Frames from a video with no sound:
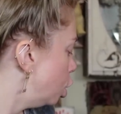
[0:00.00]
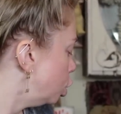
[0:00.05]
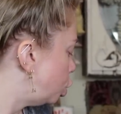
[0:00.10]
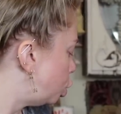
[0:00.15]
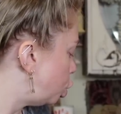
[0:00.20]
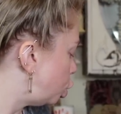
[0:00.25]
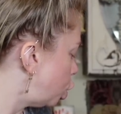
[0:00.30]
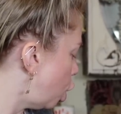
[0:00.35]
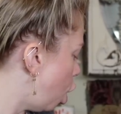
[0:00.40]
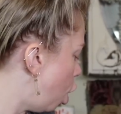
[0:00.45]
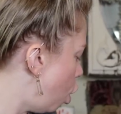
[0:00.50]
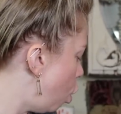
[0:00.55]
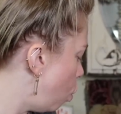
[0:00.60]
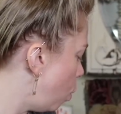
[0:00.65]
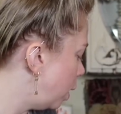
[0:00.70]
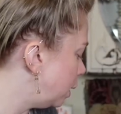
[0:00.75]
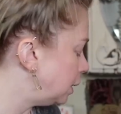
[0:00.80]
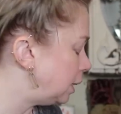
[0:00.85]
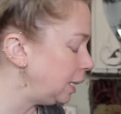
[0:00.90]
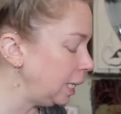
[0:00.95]

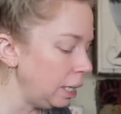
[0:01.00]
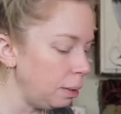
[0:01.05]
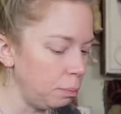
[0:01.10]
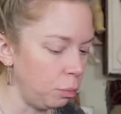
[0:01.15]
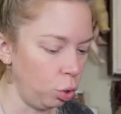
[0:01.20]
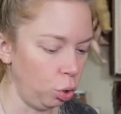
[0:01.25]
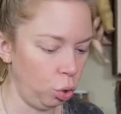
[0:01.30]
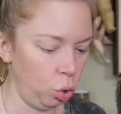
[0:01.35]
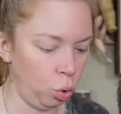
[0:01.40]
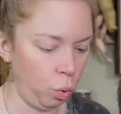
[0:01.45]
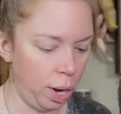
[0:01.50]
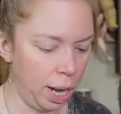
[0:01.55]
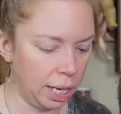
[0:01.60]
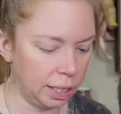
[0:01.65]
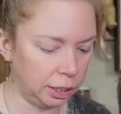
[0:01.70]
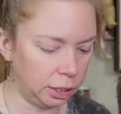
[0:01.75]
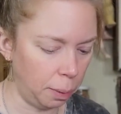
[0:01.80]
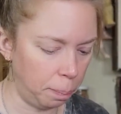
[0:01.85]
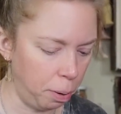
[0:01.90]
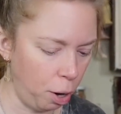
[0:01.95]
So Dimu
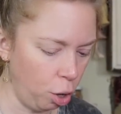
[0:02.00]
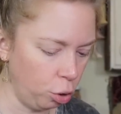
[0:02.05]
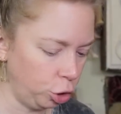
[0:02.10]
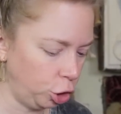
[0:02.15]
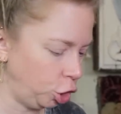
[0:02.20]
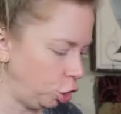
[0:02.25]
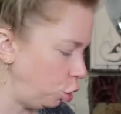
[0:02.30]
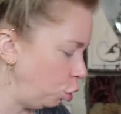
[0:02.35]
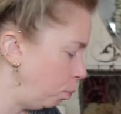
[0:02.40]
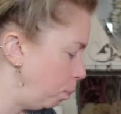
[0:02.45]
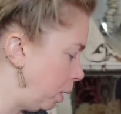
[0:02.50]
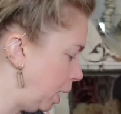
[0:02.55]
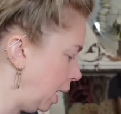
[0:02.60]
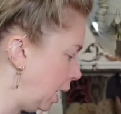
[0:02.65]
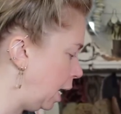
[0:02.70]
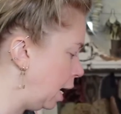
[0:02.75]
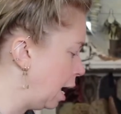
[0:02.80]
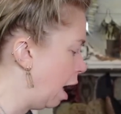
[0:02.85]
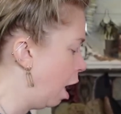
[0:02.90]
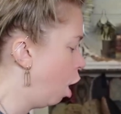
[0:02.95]
is supposed to
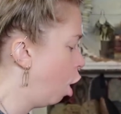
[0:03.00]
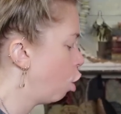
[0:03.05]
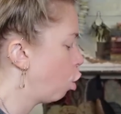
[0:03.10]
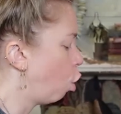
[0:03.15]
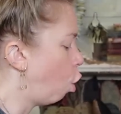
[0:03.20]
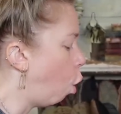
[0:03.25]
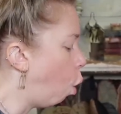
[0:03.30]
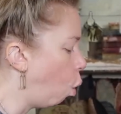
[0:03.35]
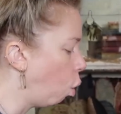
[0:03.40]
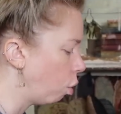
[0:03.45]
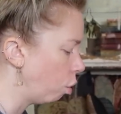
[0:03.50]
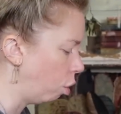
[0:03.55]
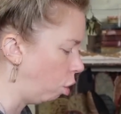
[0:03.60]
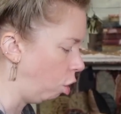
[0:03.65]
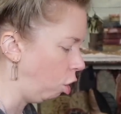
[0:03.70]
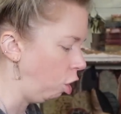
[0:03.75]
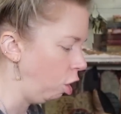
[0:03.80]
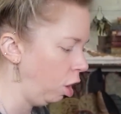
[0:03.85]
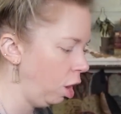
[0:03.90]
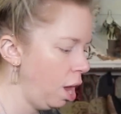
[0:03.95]
be
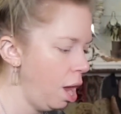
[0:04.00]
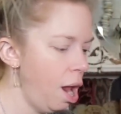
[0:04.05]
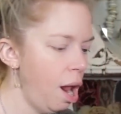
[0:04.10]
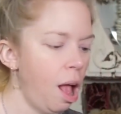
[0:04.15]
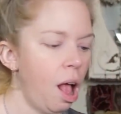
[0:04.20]
coral.